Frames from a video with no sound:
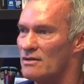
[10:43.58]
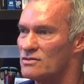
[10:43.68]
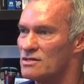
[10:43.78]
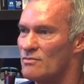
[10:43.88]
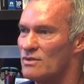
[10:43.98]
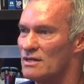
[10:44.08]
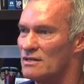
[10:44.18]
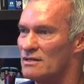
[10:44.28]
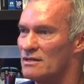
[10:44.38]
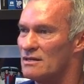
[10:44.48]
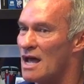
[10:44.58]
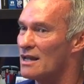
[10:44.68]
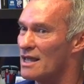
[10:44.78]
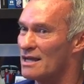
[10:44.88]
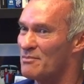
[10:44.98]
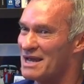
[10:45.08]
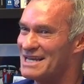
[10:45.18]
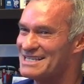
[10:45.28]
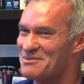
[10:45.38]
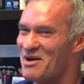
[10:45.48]
something not like
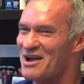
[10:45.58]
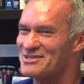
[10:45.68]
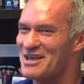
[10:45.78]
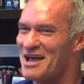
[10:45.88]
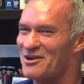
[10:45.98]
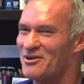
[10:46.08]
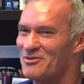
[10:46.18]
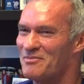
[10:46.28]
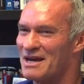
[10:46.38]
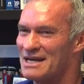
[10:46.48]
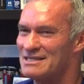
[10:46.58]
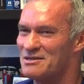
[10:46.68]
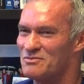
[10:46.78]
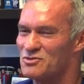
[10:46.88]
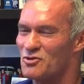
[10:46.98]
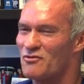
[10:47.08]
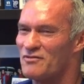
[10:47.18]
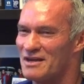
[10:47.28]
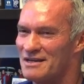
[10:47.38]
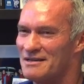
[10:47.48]
magnesium oxide or magnesium
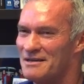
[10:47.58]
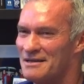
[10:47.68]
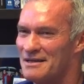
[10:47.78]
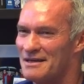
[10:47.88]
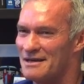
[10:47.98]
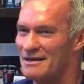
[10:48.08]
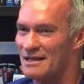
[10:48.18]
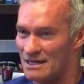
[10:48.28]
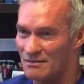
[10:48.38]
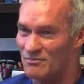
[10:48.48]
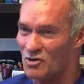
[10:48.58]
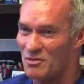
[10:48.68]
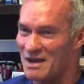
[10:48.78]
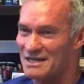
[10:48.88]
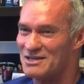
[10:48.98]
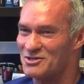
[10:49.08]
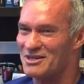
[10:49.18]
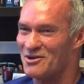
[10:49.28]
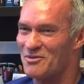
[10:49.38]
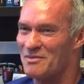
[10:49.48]
sulfate, like in milk of magnesia,
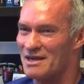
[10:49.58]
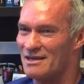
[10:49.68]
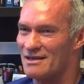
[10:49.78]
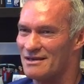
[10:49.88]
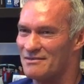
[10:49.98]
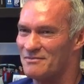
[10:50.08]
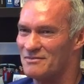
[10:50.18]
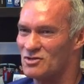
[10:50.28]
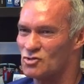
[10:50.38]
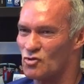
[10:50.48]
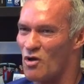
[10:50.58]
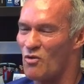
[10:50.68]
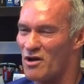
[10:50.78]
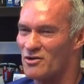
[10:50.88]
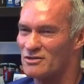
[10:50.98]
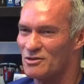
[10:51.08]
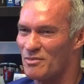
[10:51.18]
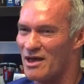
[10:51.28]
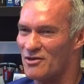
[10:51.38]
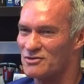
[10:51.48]
that'll make you just draw water into the
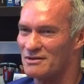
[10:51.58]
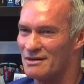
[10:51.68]
bowels.